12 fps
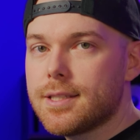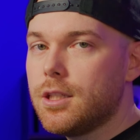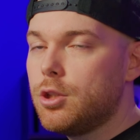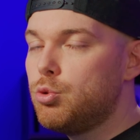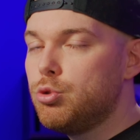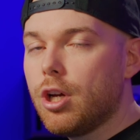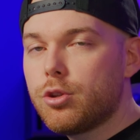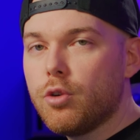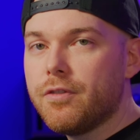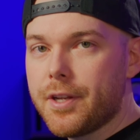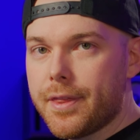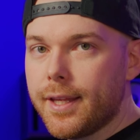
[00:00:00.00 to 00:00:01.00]
Do not
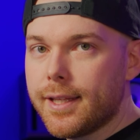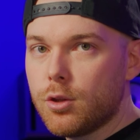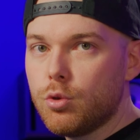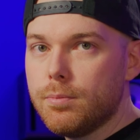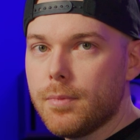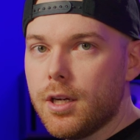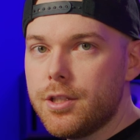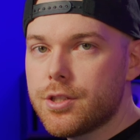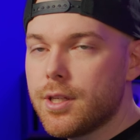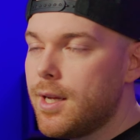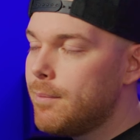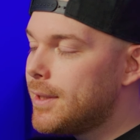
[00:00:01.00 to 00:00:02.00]
overthink it too much,